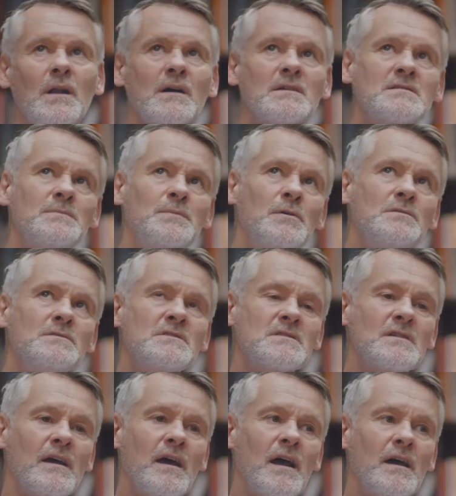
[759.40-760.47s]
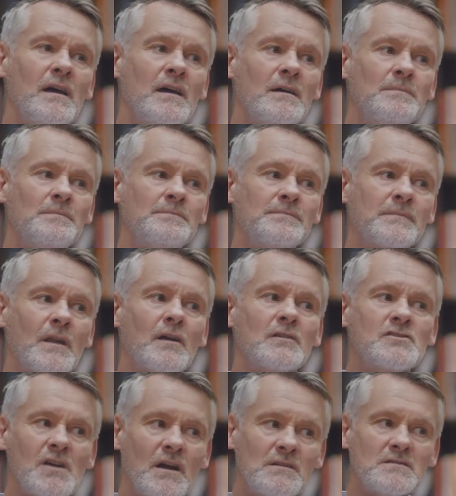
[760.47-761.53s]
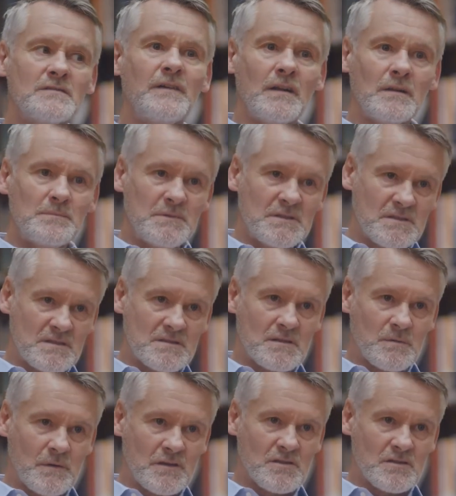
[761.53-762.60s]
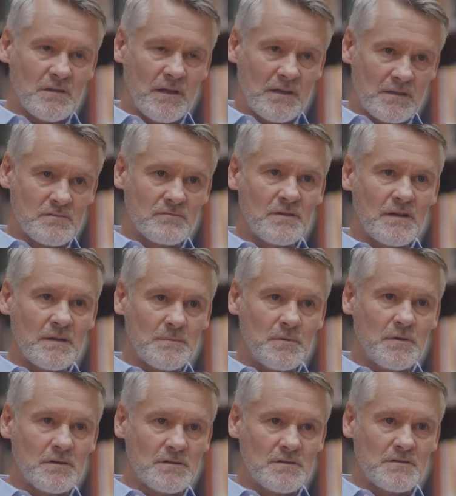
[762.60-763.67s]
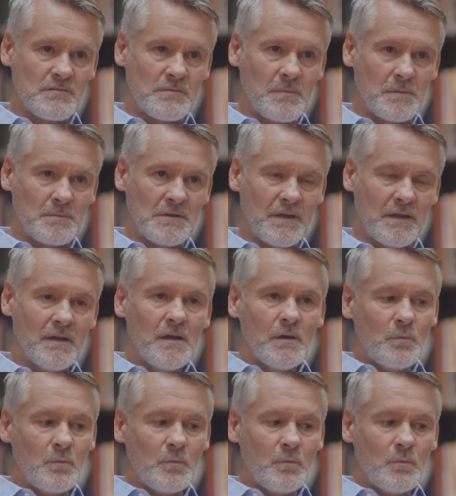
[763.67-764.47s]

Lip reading: I suppose child development is sequential, and it's really important to remember that.